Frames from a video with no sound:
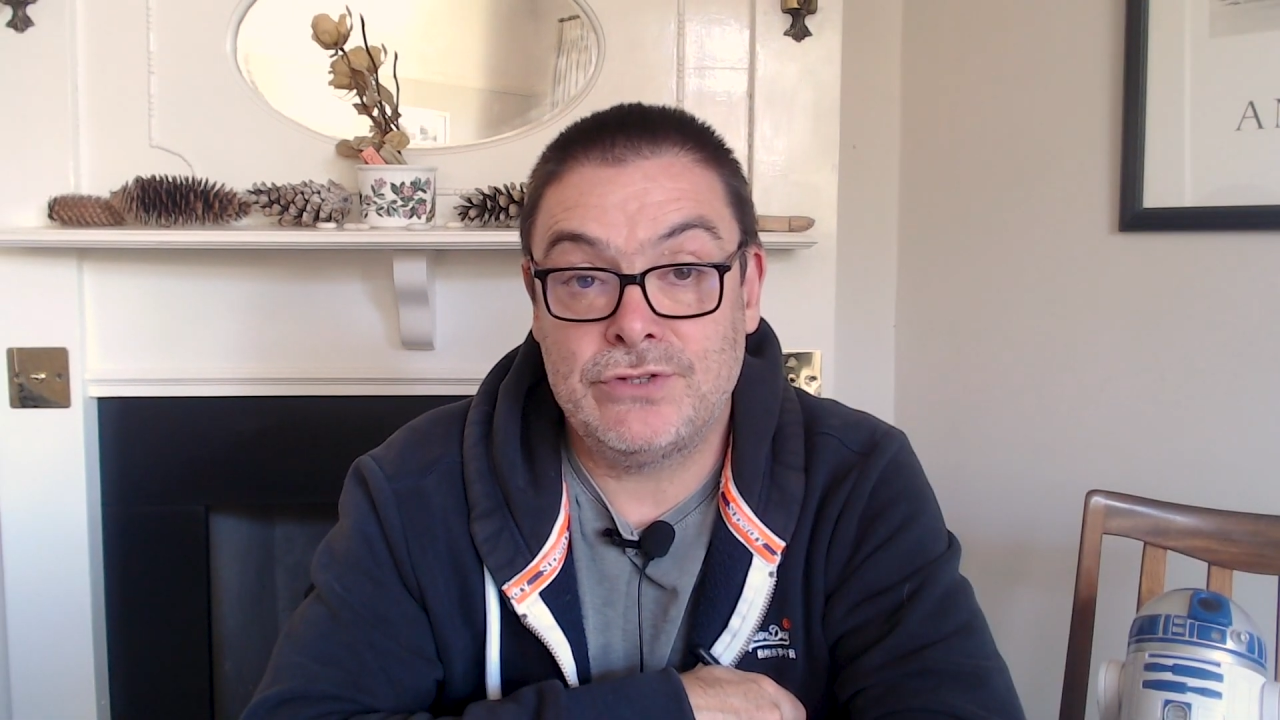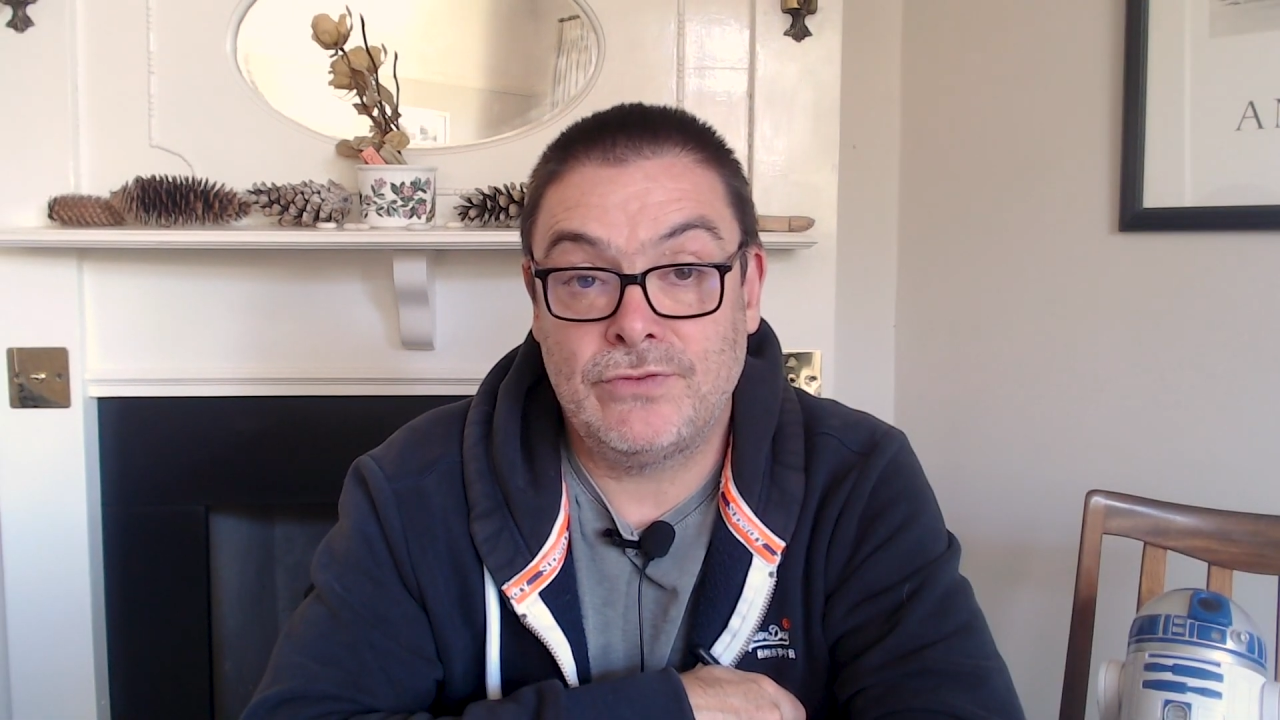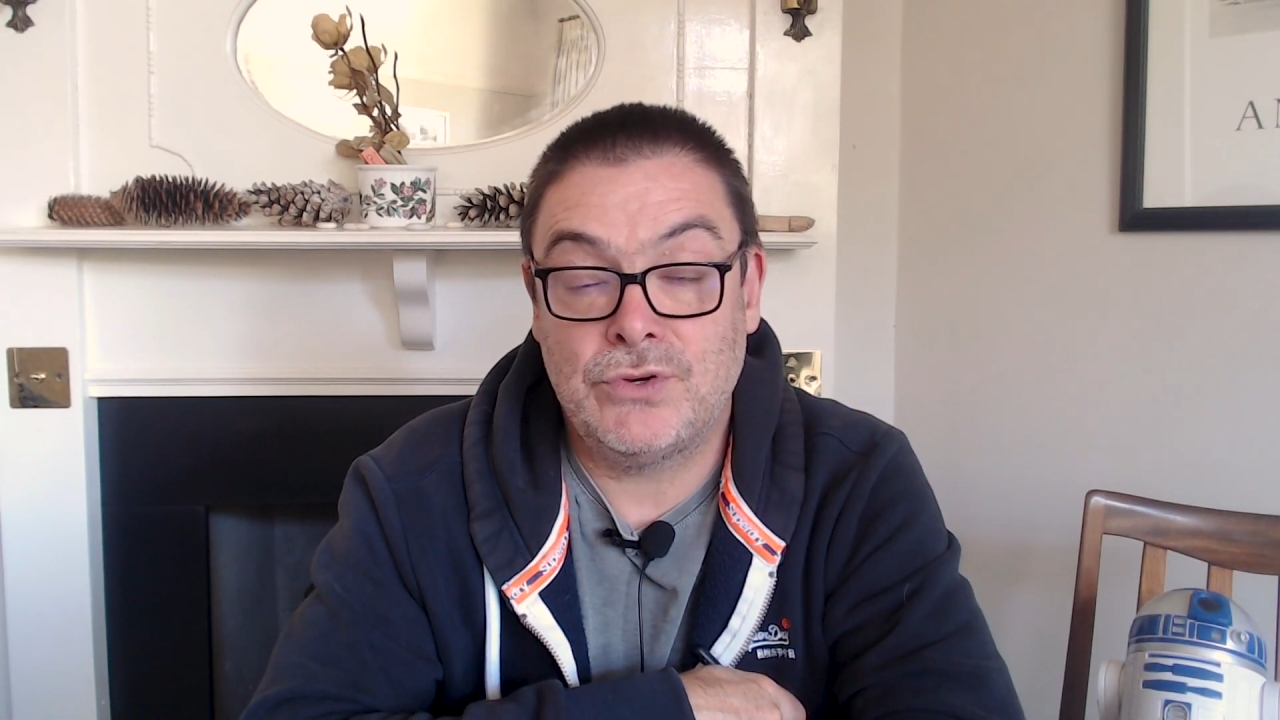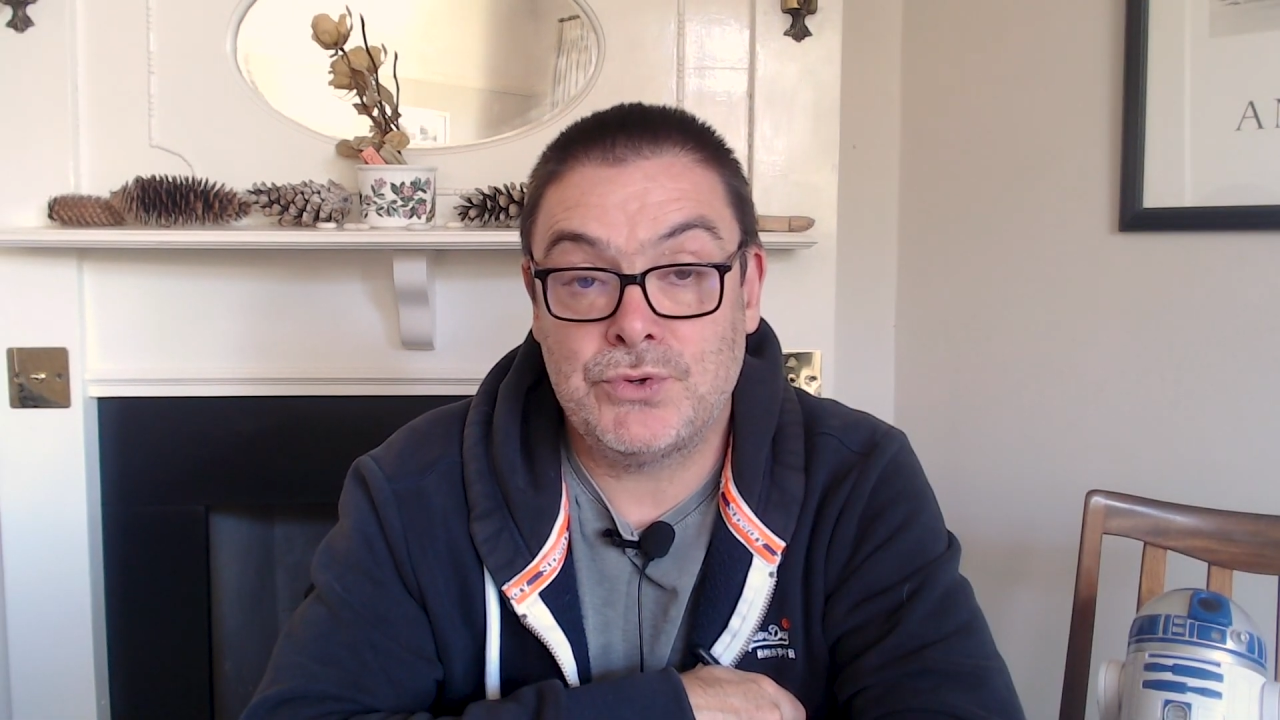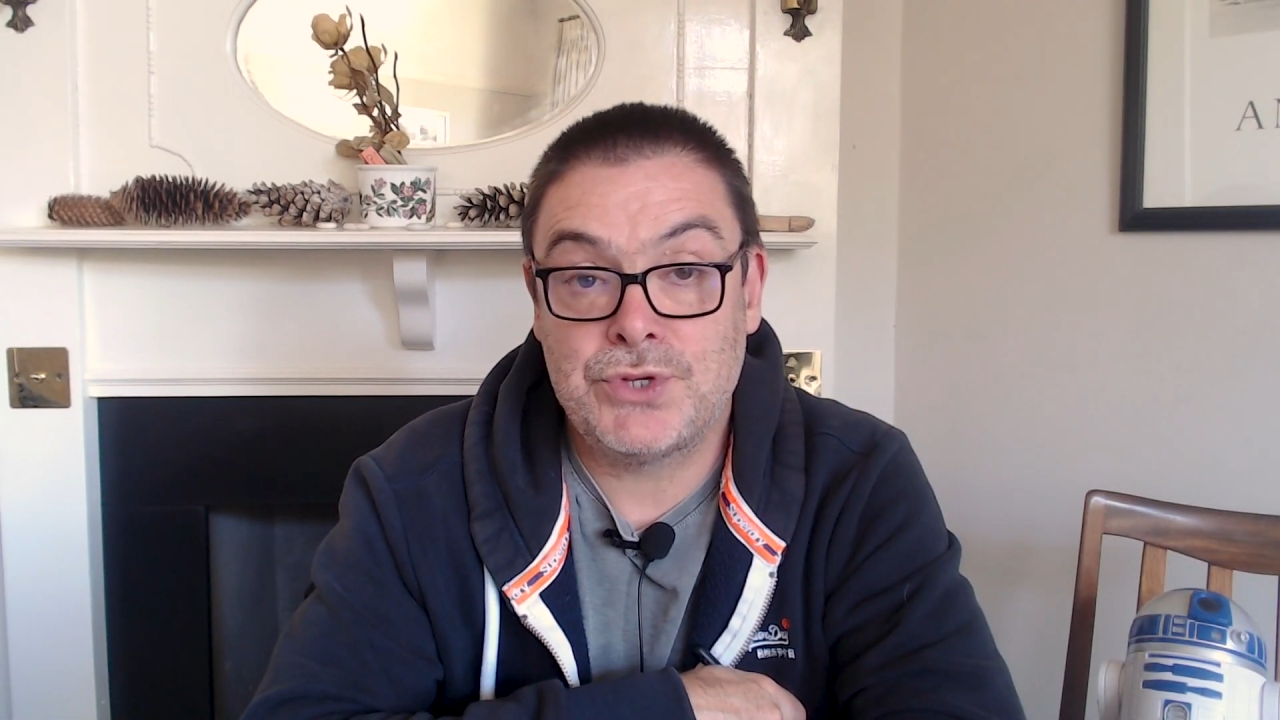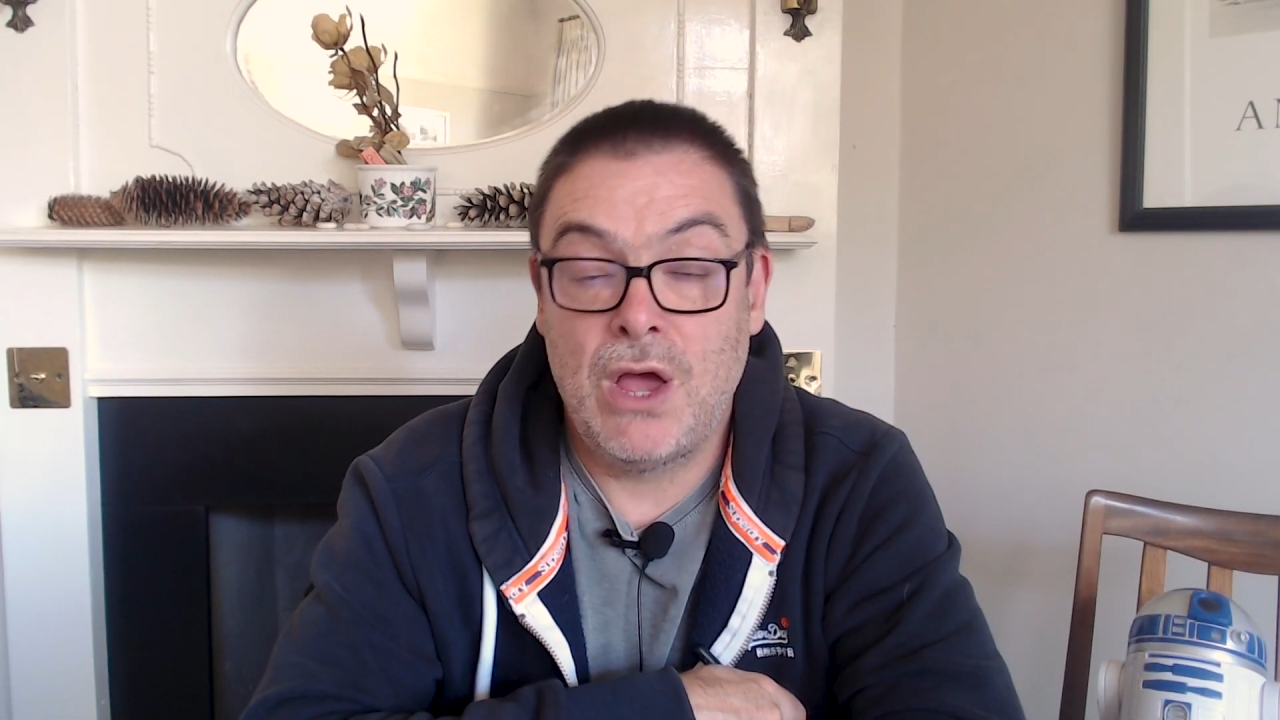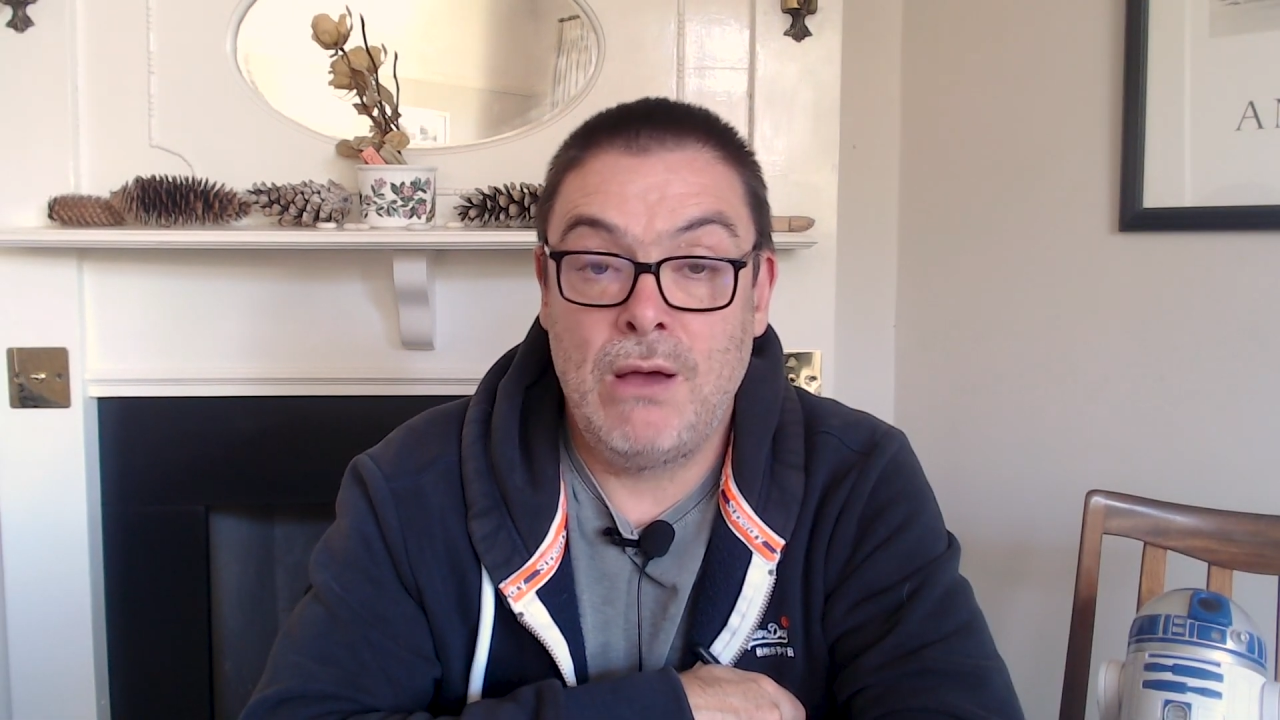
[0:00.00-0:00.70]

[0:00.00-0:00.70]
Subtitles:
of course,